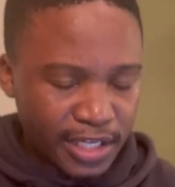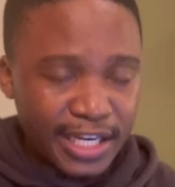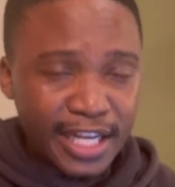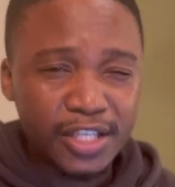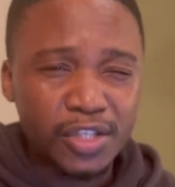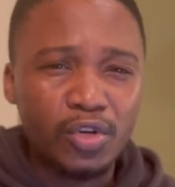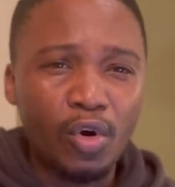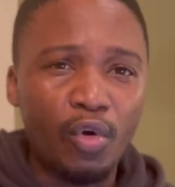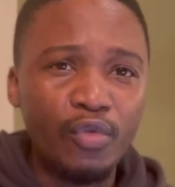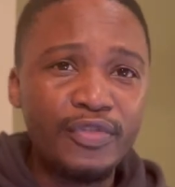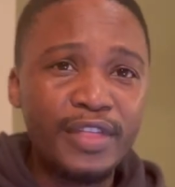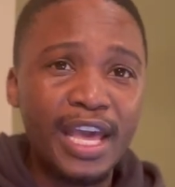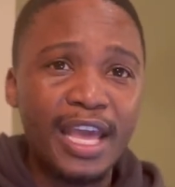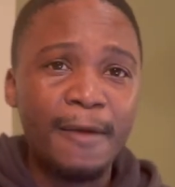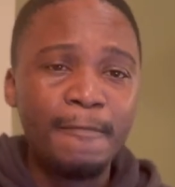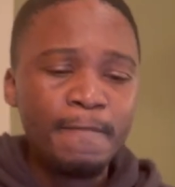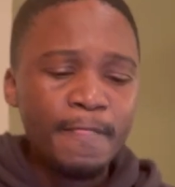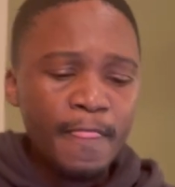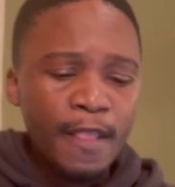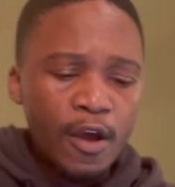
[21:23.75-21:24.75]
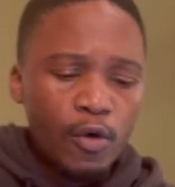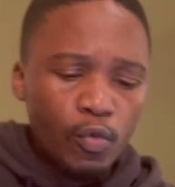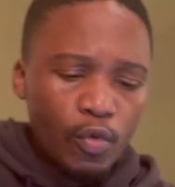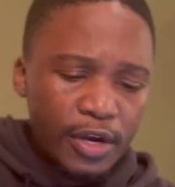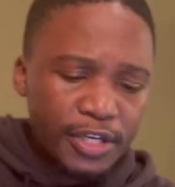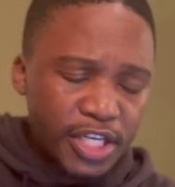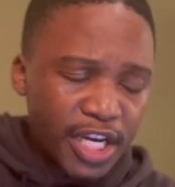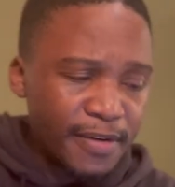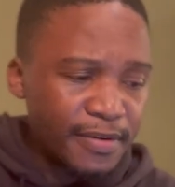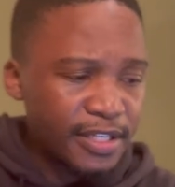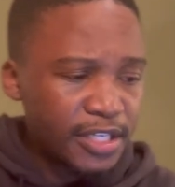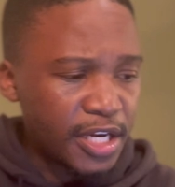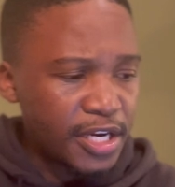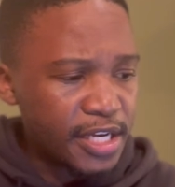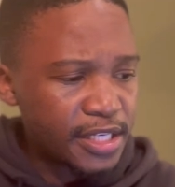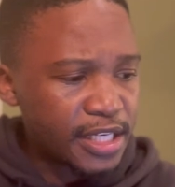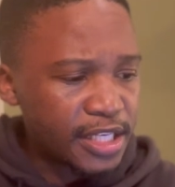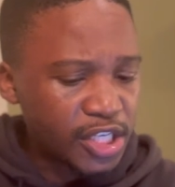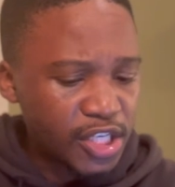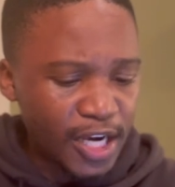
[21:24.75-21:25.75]
Let's go there, G-
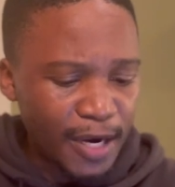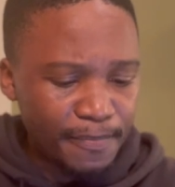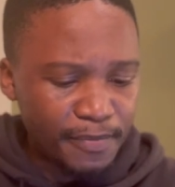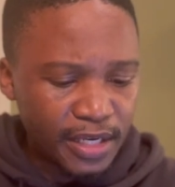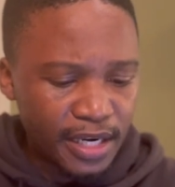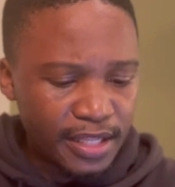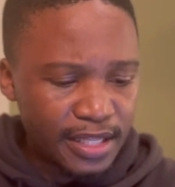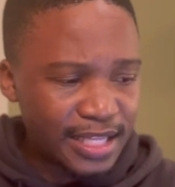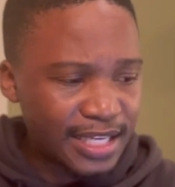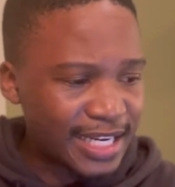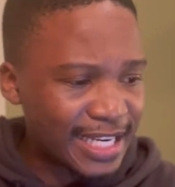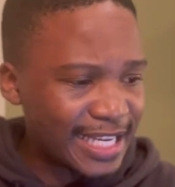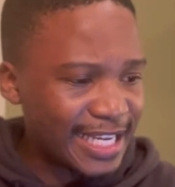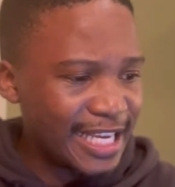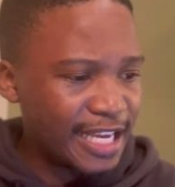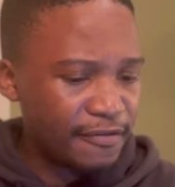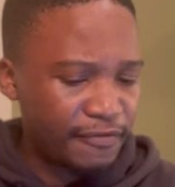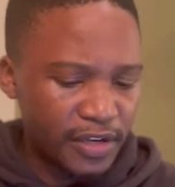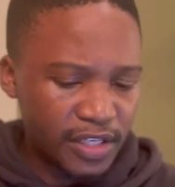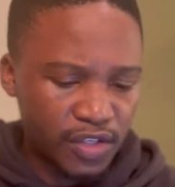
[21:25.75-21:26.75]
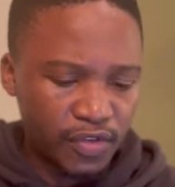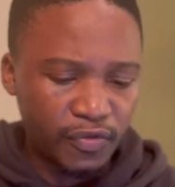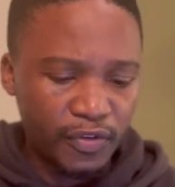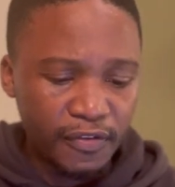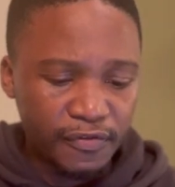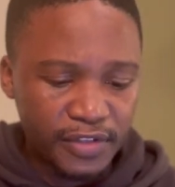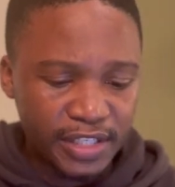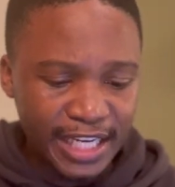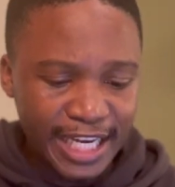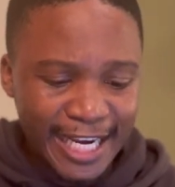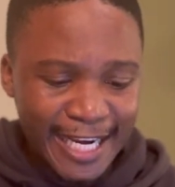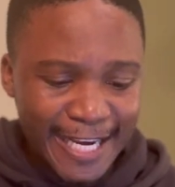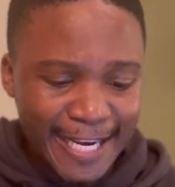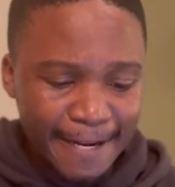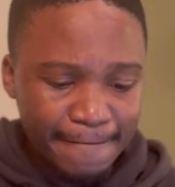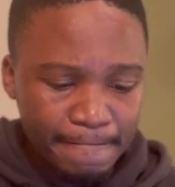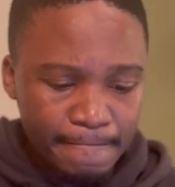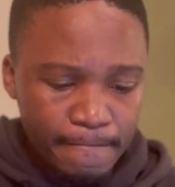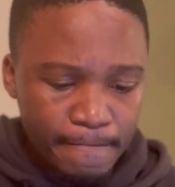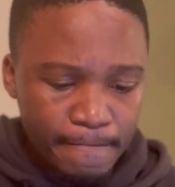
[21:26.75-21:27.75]
Genesis chapter three verse
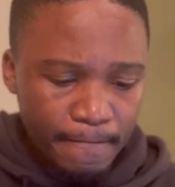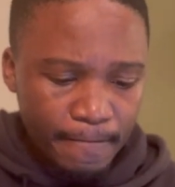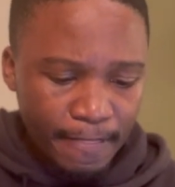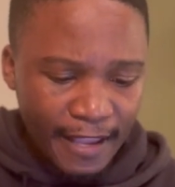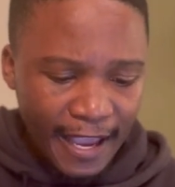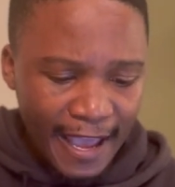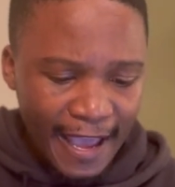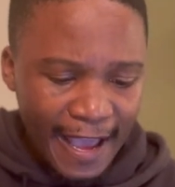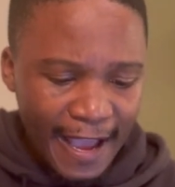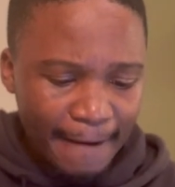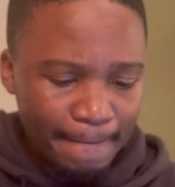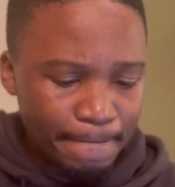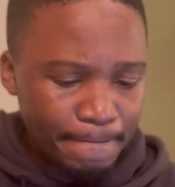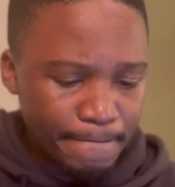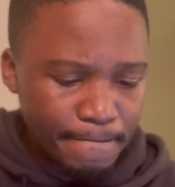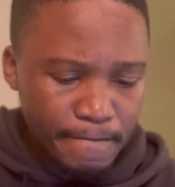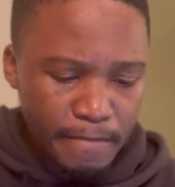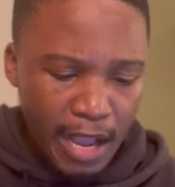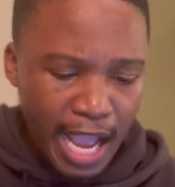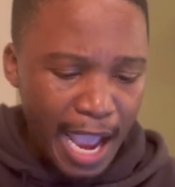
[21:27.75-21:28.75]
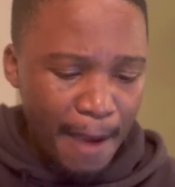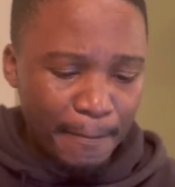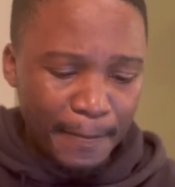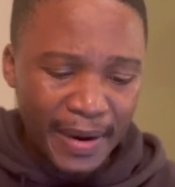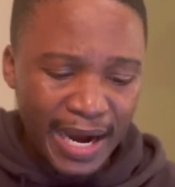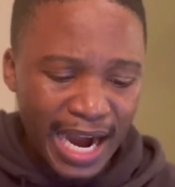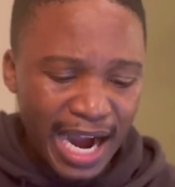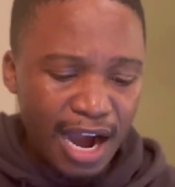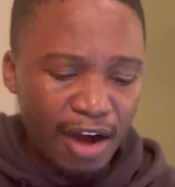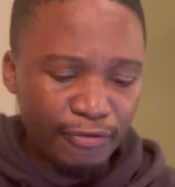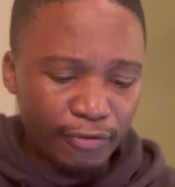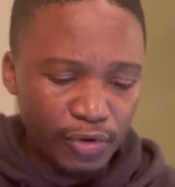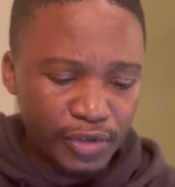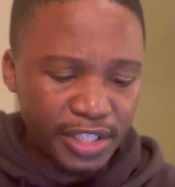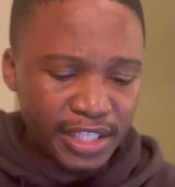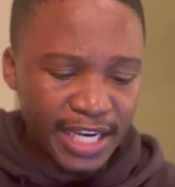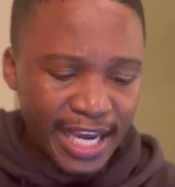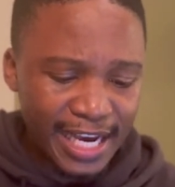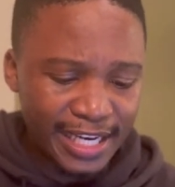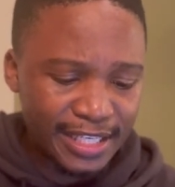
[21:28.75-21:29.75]
fifteen um, a powerful
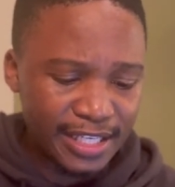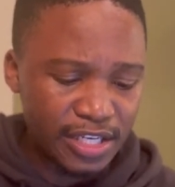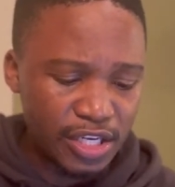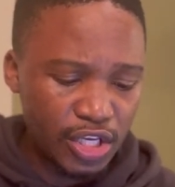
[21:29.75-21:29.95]
text.